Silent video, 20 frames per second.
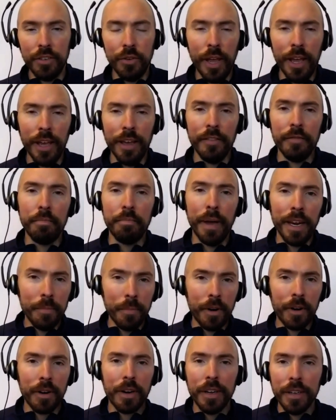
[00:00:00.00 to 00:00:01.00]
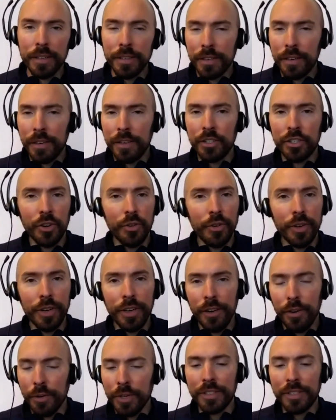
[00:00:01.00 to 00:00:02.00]
So you have betting markets that are
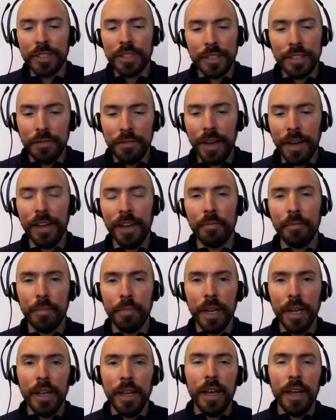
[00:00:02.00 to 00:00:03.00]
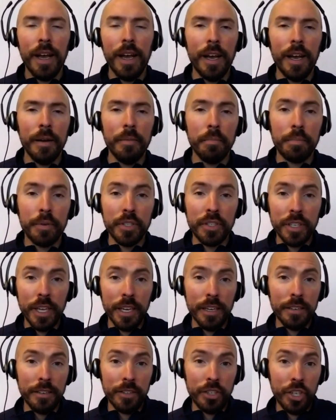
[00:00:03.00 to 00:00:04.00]
showing, a 65%
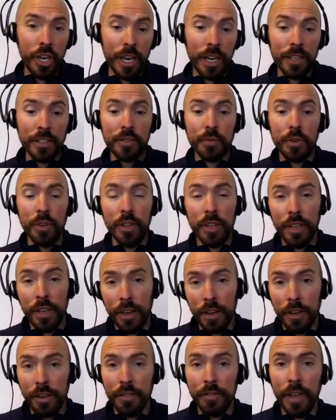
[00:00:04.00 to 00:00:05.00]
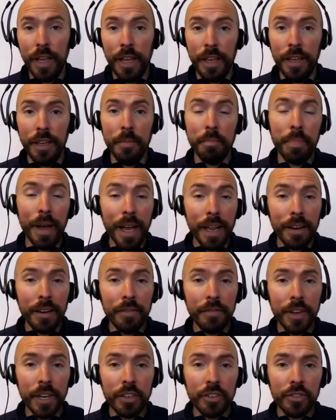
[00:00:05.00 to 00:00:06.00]
chance really of a
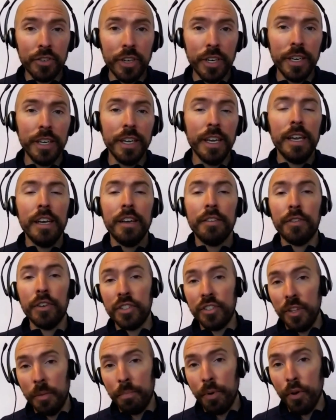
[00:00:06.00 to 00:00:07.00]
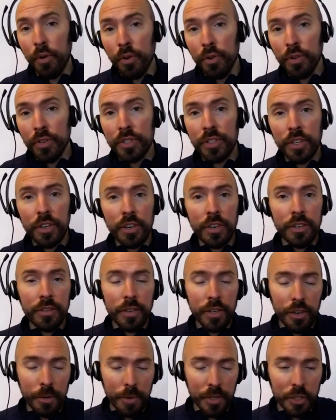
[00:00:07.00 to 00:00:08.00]
Biden victory versus the polls that
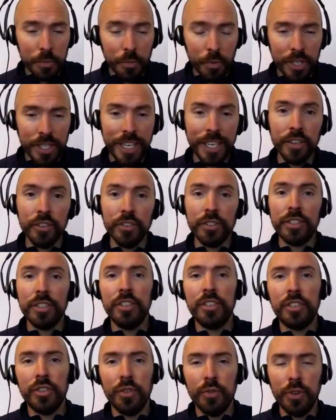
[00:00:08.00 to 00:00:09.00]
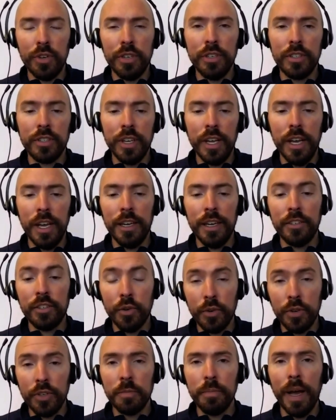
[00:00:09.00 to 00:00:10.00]
are, much more tilted towards
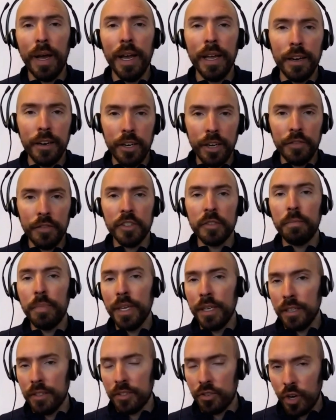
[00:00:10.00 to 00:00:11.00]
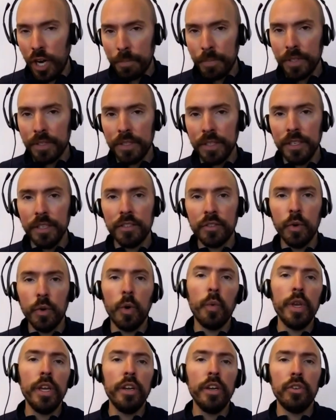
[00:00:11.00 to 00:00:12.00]
Biden. You have this big discrepancy. So
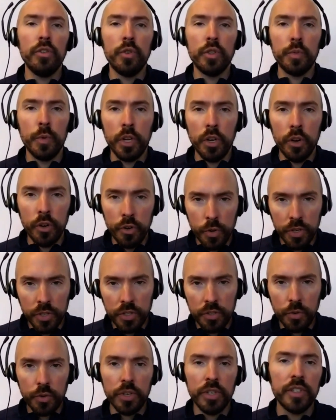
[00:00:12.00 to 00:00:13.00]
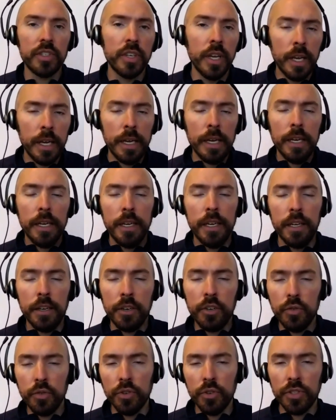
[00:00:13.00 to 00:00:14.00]
what we do is we go to a source
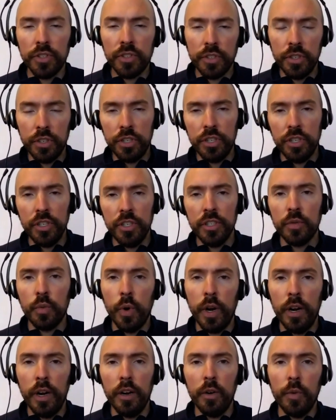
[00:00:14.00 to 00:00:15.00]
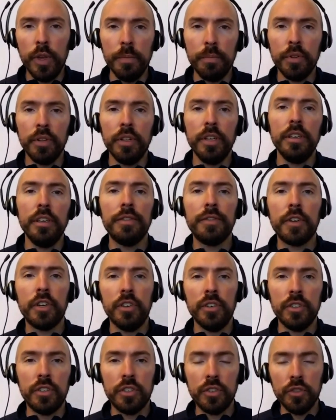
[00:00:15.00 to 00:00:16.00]
in Google searches where we believe
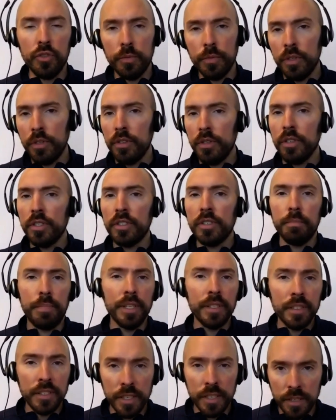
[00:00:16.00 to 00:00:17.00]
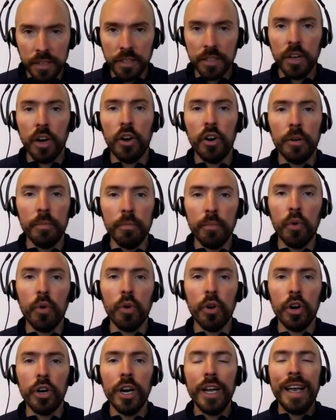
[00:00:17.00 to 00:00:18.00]
consumers, businesses are
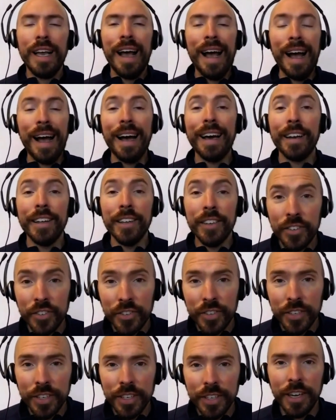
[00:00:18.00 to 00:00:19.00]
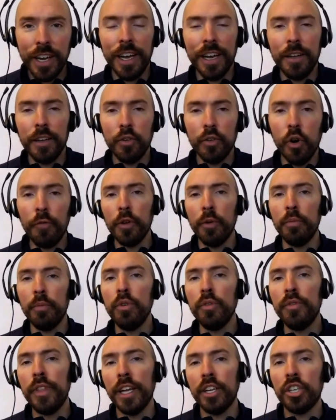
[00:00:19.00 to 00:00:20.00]
more honest, hopefully
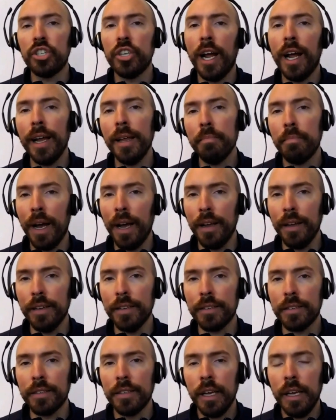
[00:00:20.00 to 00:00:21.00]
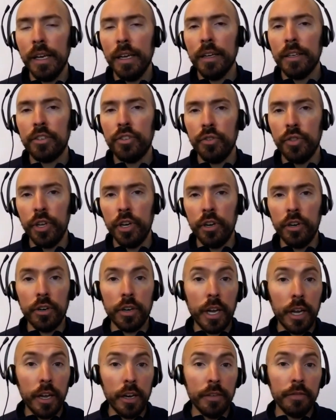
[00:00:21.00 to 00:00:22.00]
remove that shy bias to
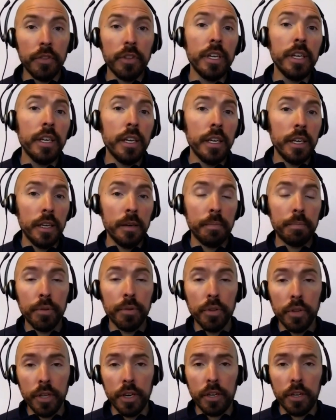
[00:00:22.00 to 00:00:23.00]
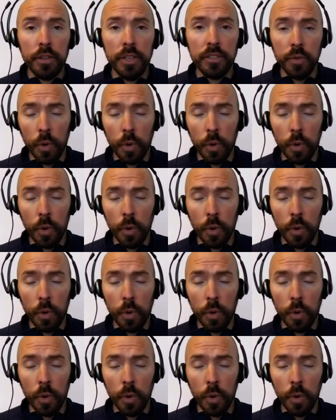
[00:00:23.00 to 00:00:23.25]
their kind of leaning politically.